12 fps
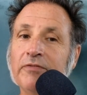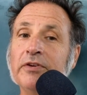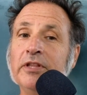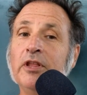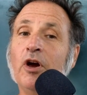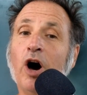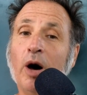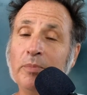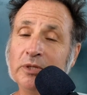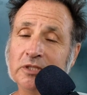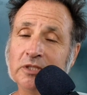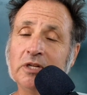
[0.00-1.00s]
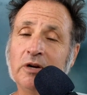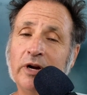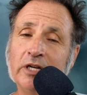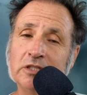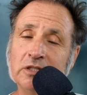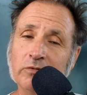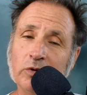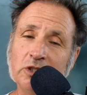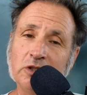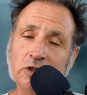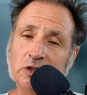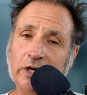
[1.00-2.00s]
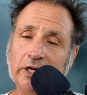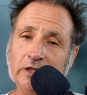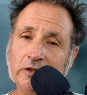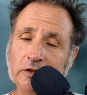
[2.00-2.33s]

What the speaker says: in the opposite direction of what you're trying to do?